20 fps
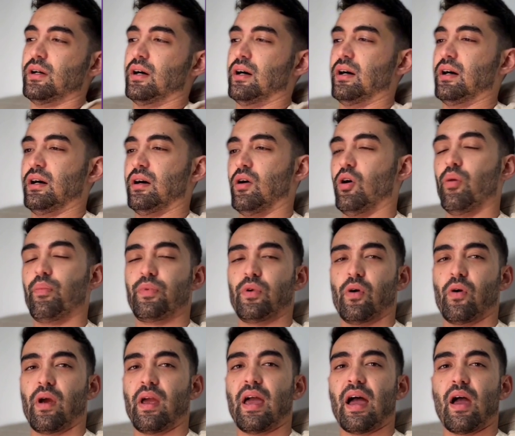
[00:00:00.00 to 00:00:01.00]
Uh, hope
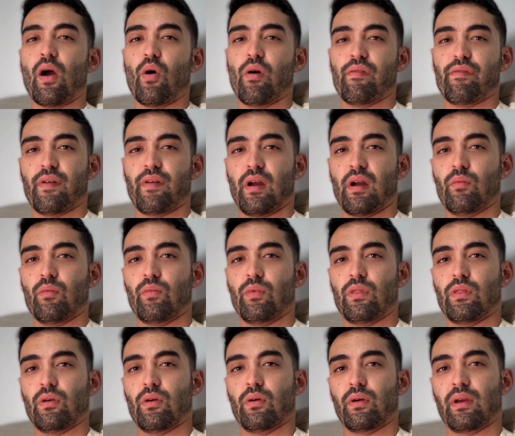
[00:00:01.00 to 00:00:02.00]
your A I O F M
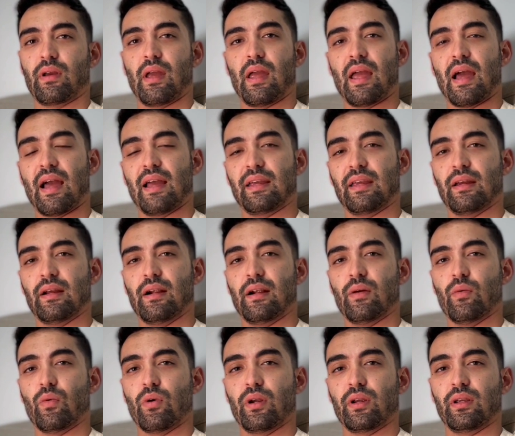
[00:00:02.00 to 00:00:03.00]
with your A I
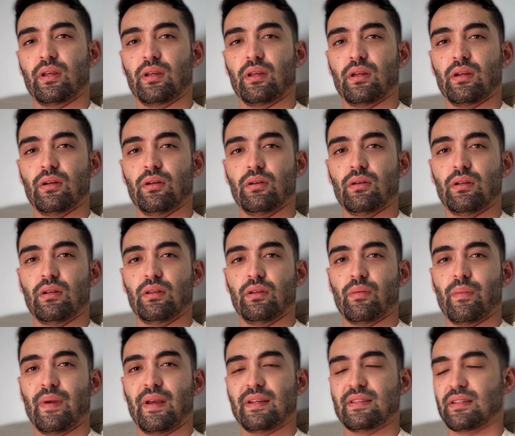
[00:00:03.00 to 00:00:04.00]
gear working good,
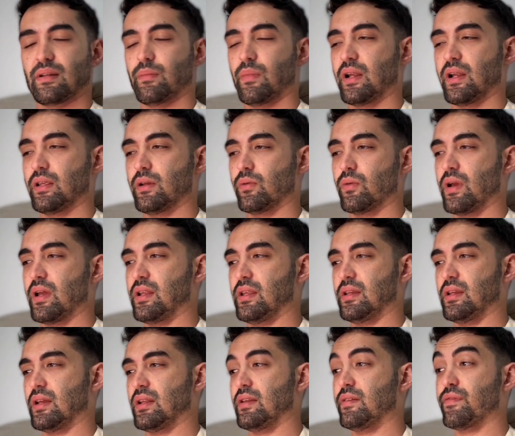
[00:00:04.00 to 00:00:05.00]
you make some money
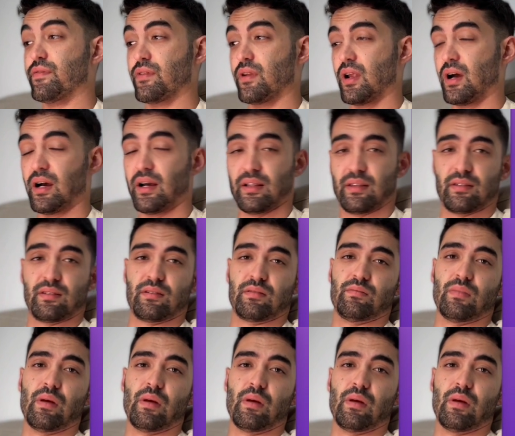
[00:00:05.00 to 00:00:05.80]
already, and if not,